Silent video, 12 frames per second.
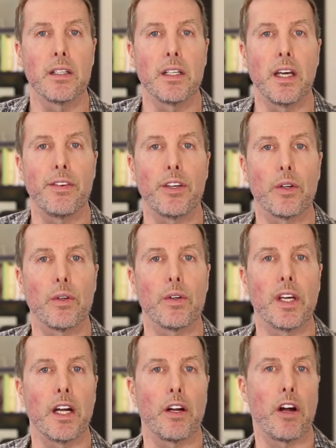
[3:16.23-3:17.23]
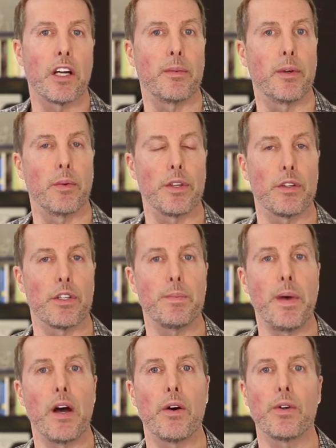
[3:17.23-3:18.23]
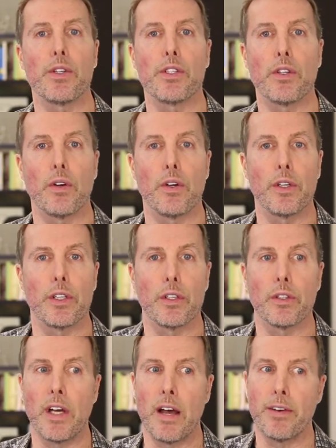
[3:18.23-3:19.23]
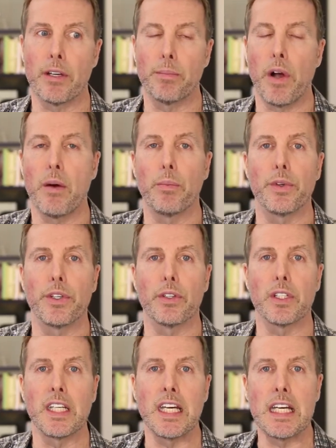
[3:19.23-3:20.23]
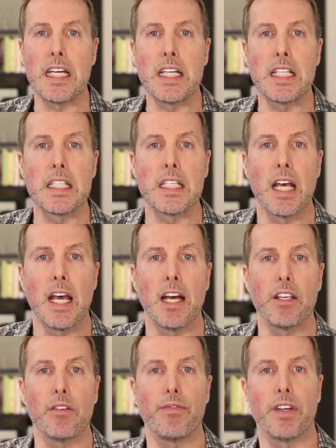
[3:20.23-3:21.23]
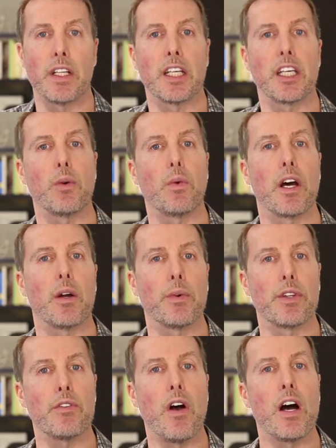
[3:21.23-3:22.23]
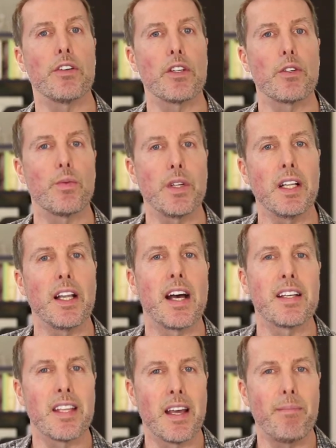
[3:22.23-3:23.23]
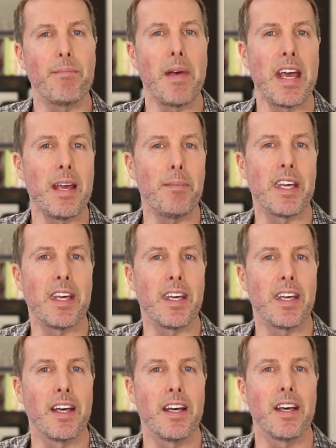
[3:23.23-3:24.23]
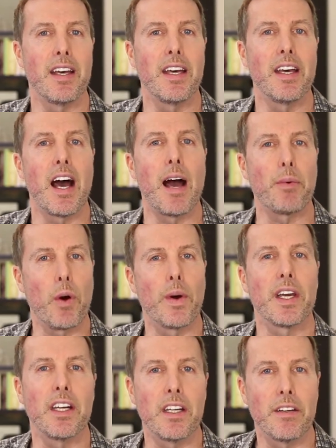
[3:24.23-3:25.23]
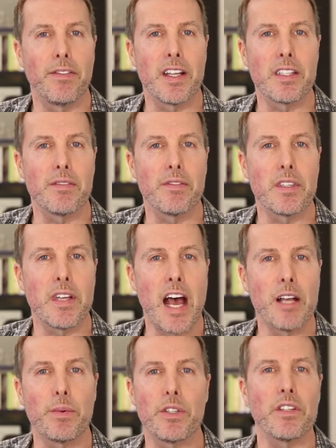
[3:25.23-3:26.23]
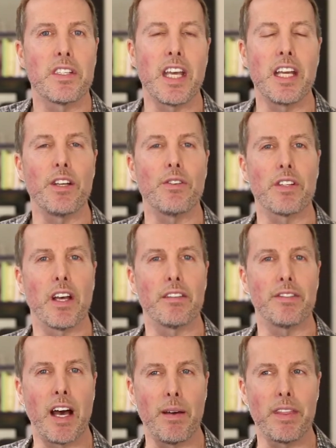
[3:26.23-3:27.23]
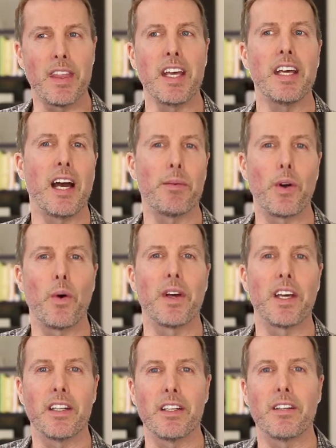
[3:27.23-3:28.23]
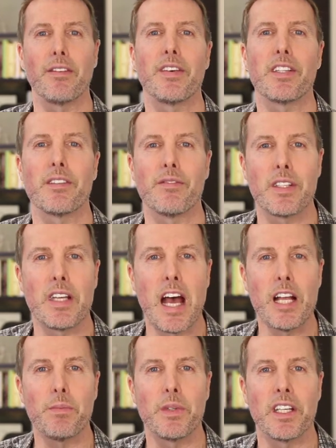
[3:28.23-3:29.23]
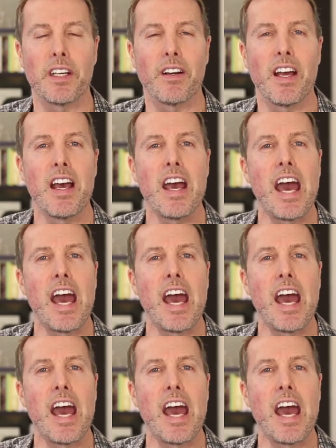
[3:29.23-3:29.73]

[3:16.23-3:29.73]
If you're in an argument with your spouse or you're having a problem with your kids and you feel like you want to withdraw, just realize that maybe I'm going into defensive detachment. Just say to yourself, I think I'm going into defensive detachment here.